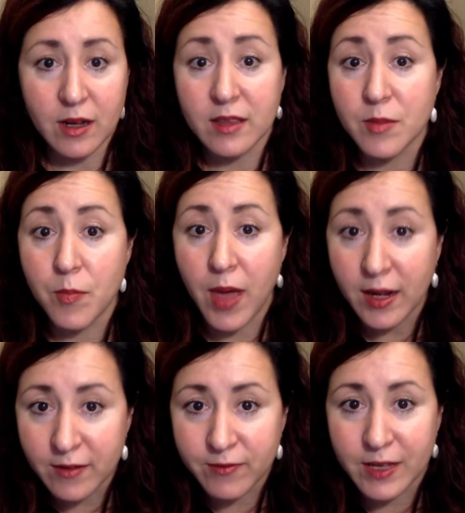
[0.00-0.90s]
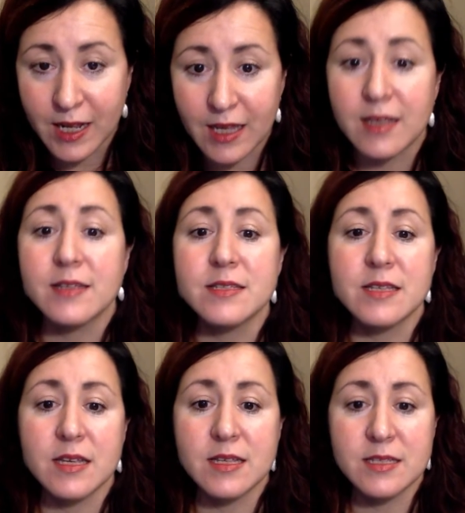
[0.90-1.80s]
and the benefit
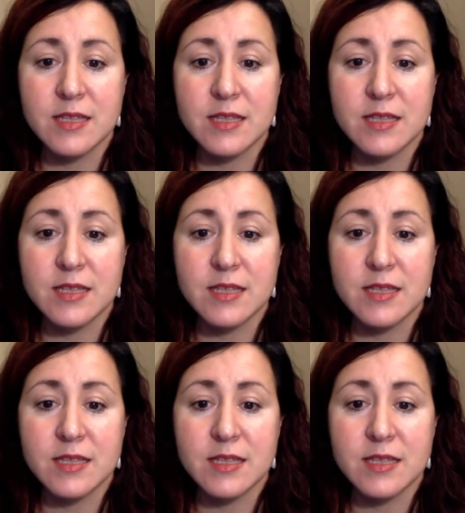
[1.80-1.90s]
is